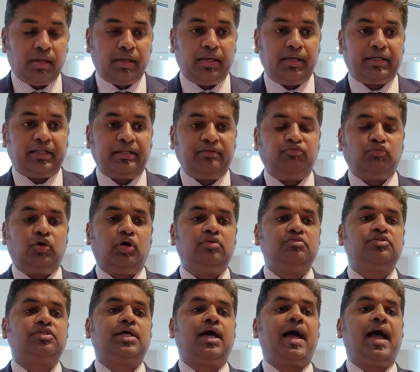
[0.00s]
It
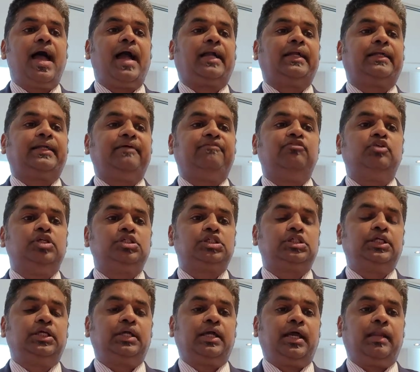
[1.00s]
involves active
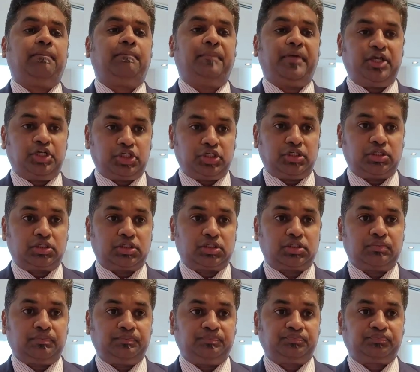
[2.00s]
listening and
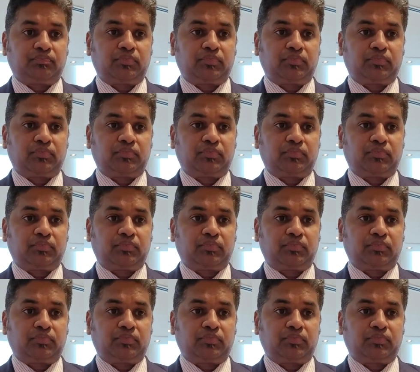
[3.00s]
patience,